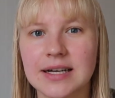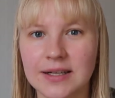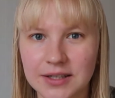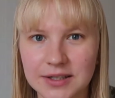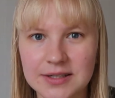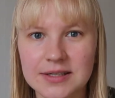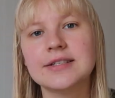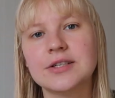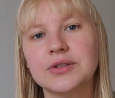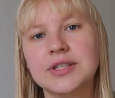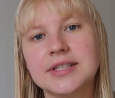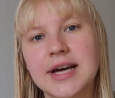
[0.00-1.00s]
dollars.
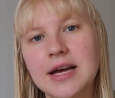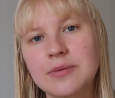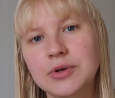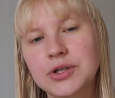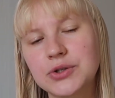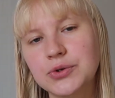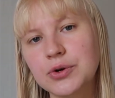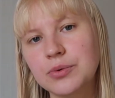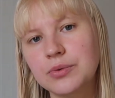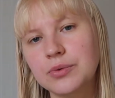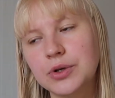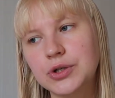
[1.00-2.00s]
So the time it took,